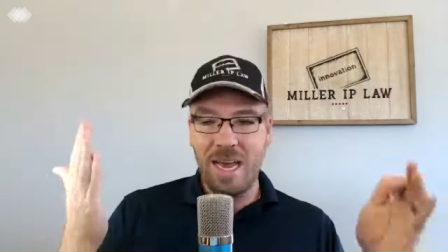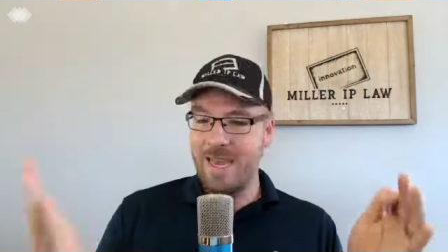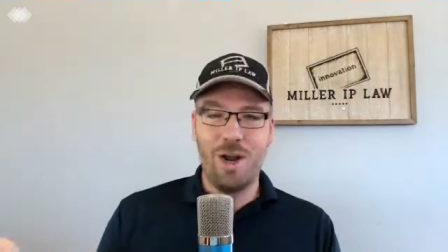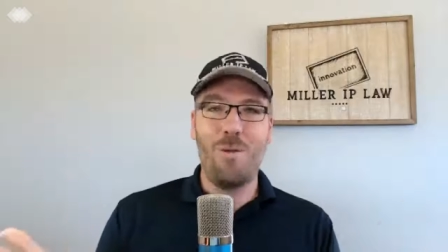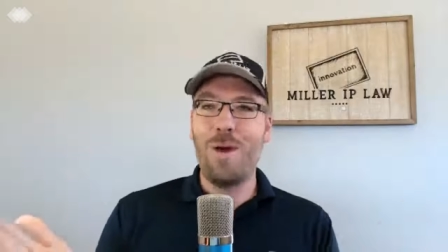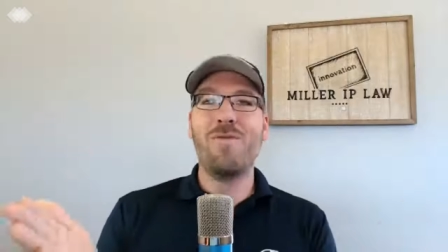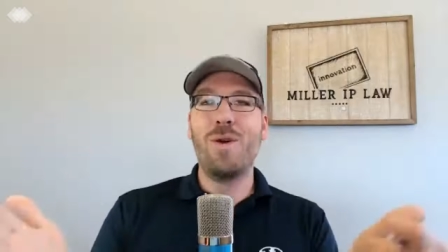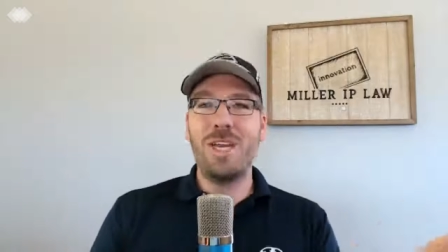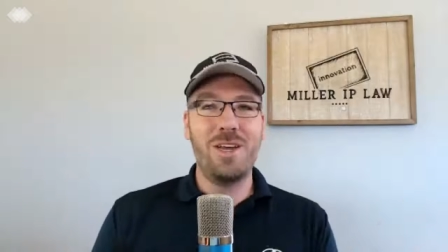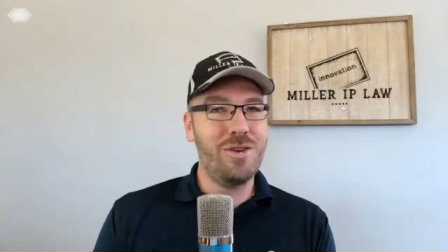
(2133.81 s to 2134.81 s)
You know, we
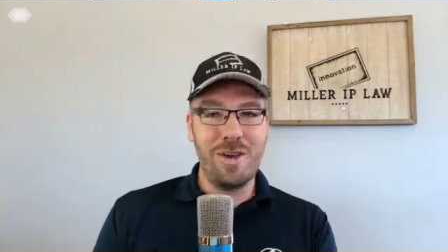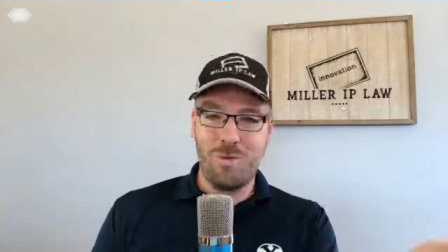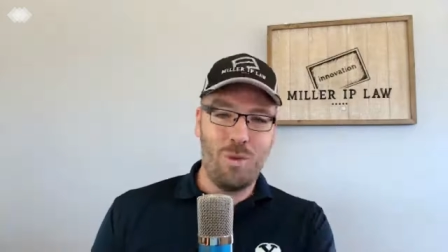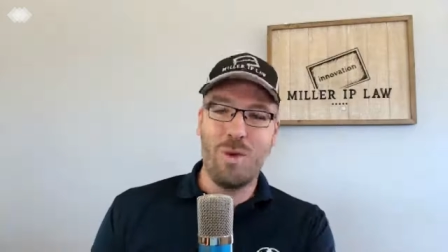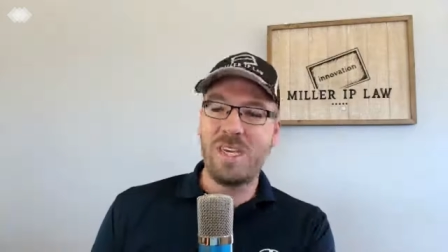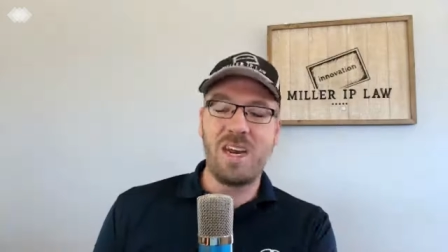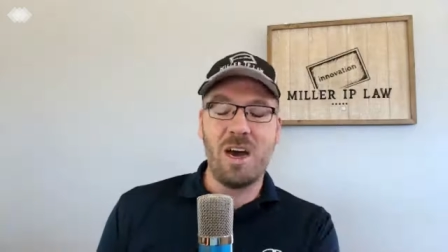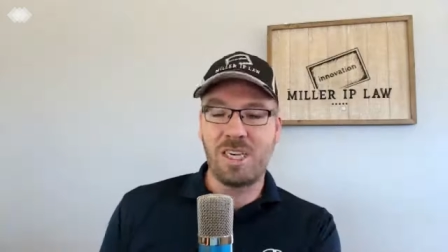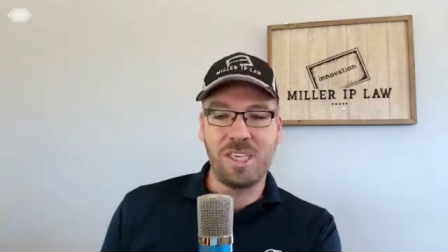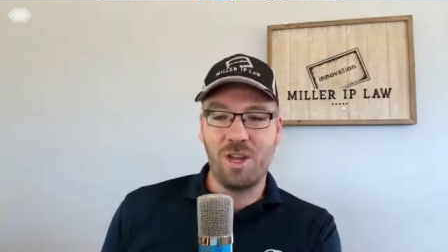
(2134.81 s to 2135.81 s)
we you when we
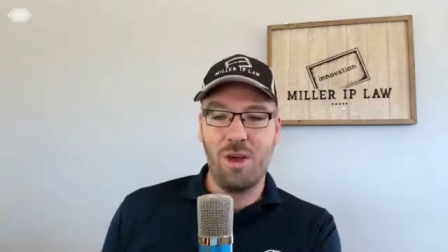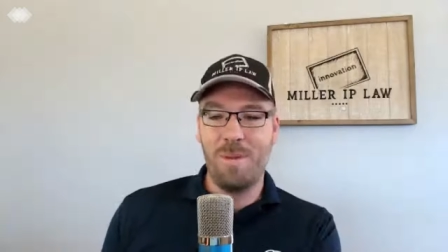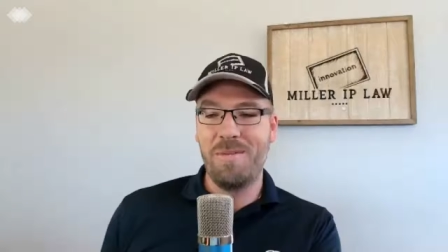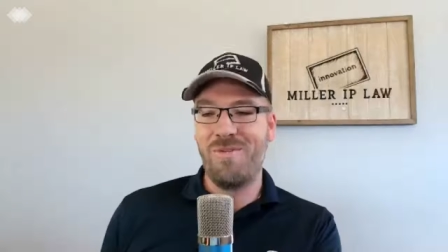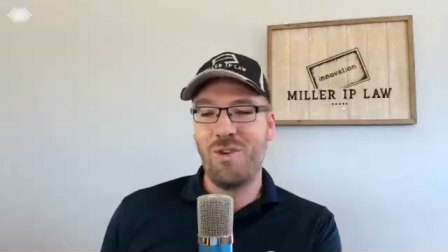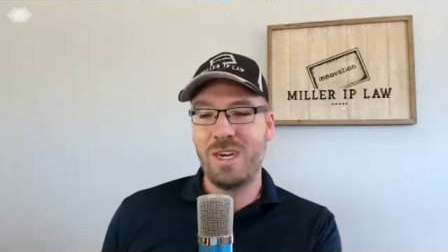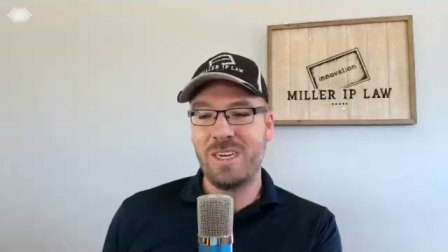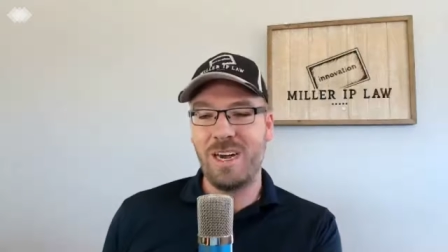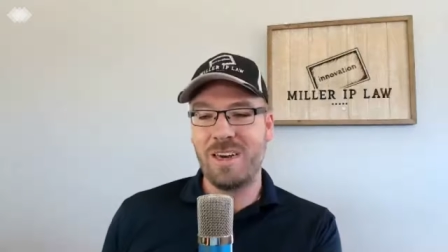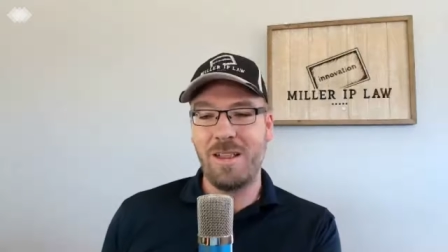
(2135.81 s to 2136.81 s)
talked just a little bit before you
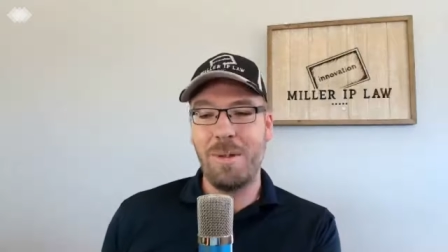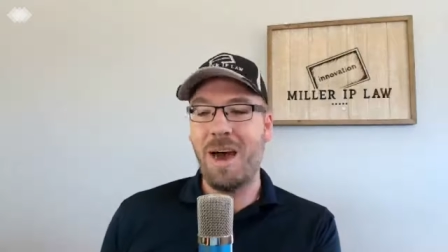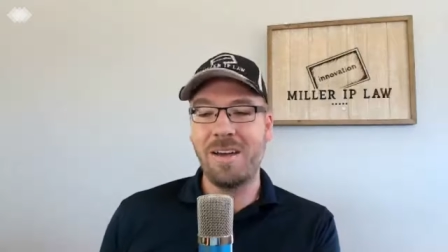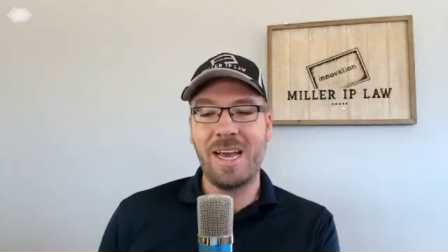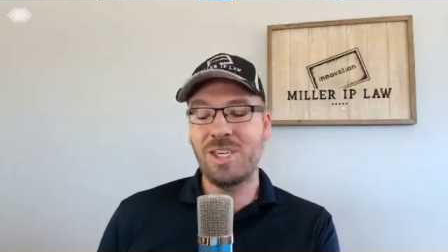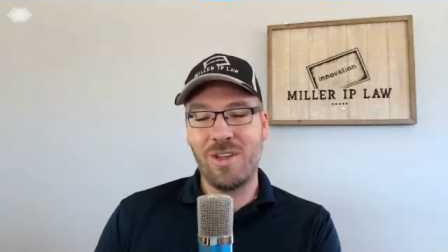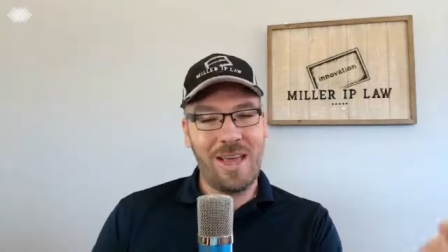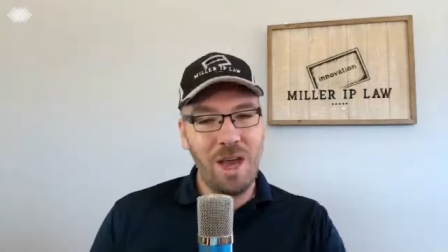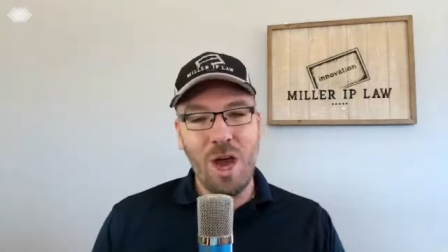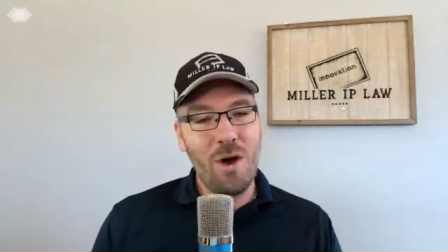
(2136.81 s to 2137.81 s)
talked on the podcast, you're
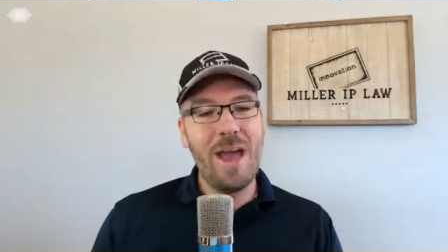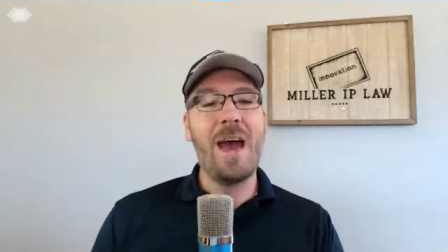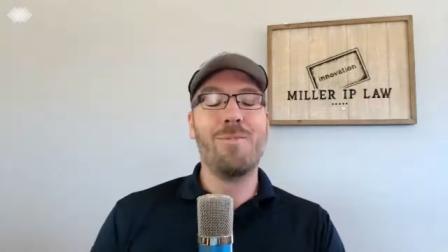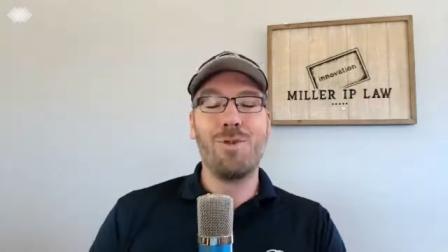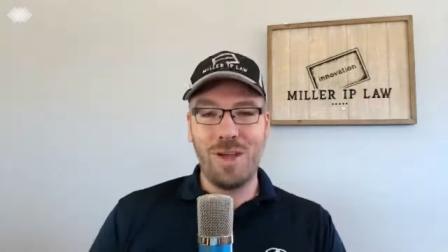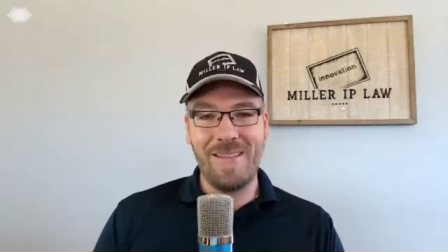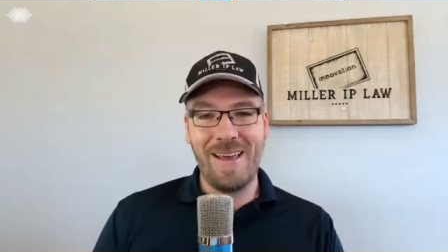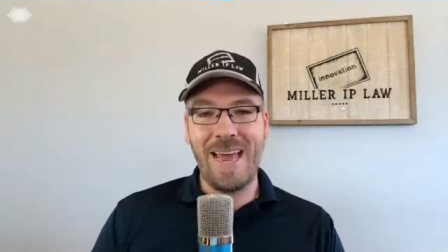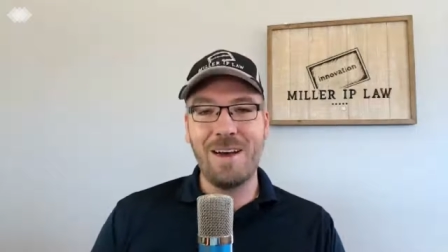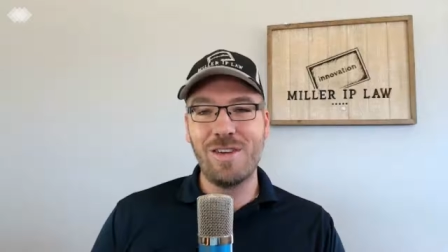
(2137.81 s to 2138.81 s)
like, hey, I'm really in the
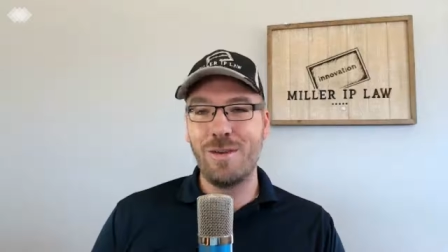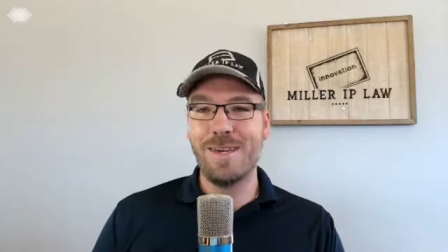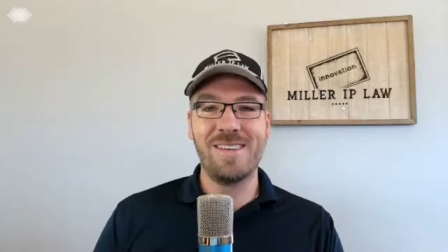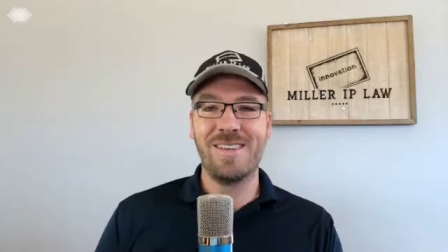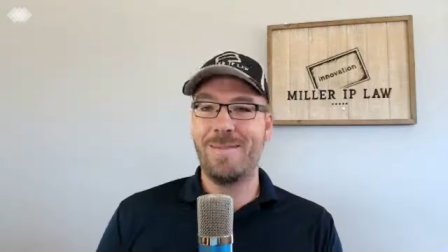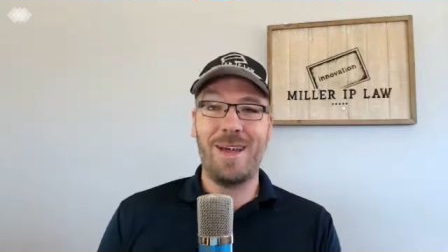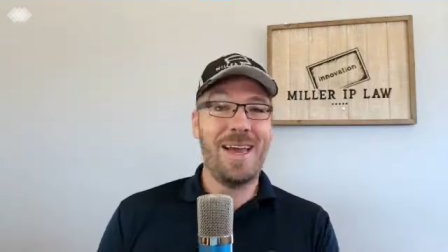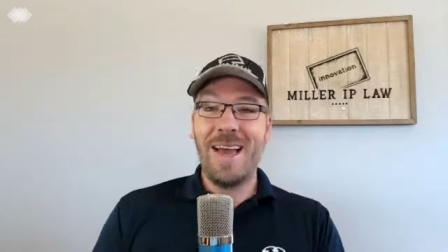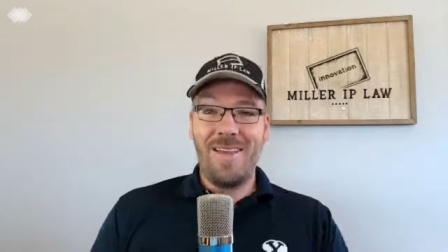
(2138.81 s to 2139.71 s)
accounting business. I'm like,